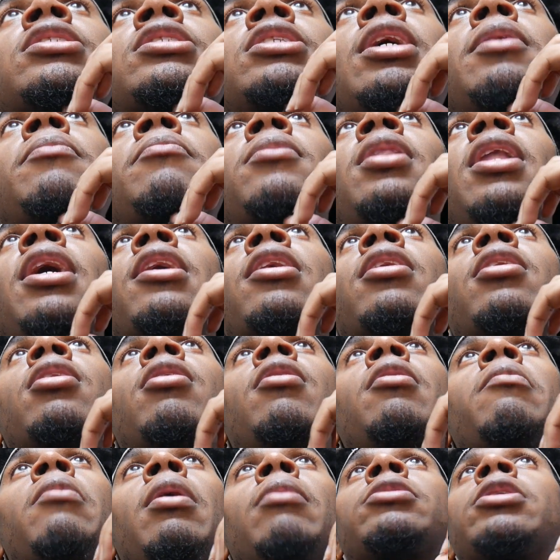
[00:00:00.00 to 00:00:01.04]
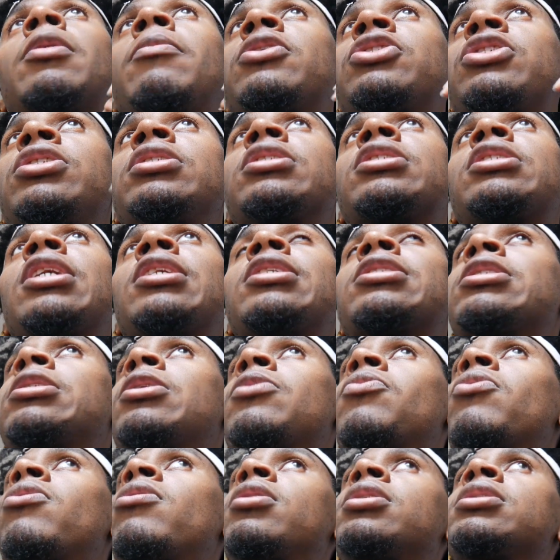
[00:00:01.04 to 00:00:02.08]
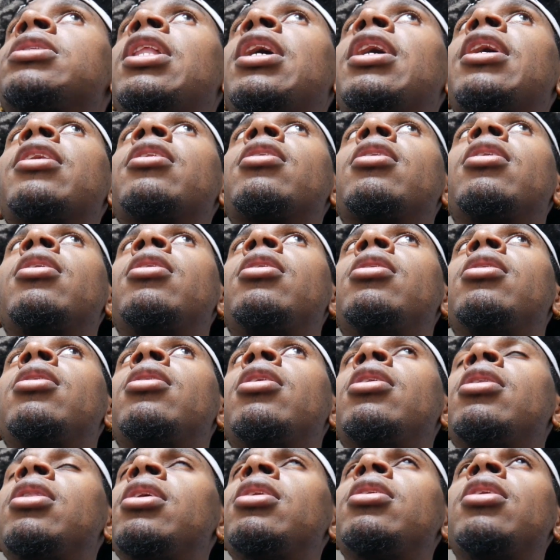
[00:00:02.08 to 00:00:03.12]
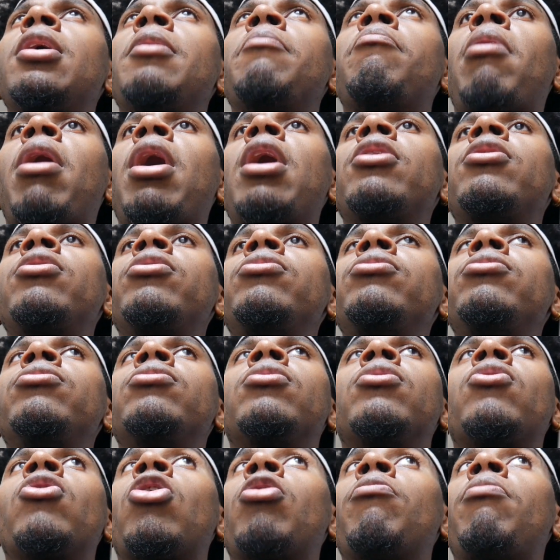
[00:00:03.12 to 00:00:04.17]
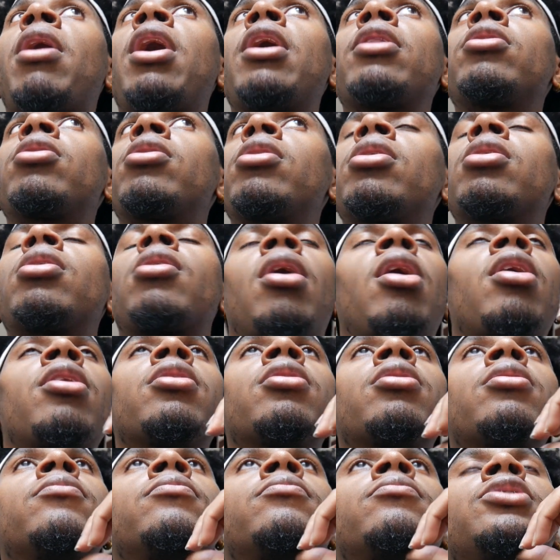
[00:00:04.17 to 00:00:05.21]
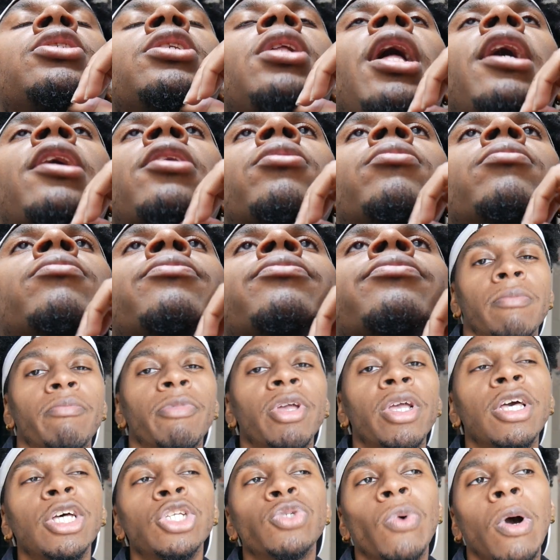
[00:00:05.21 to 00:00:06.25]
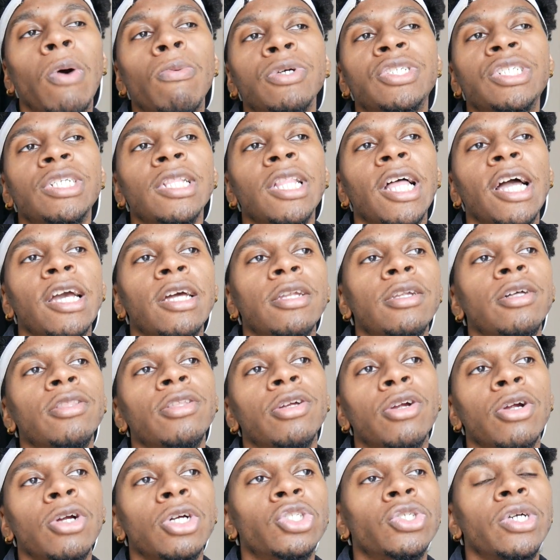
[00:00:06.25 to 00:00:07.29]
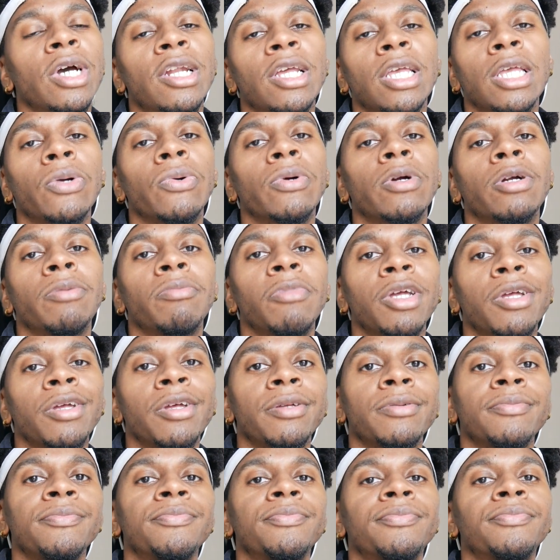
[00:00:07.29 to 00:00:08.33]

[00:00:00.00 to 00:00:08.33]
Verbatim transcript: something like I'm talking about she say something where it's like that it bother you or bother her. Oh yeah, she like you because why would she like another girl trying to get with her man?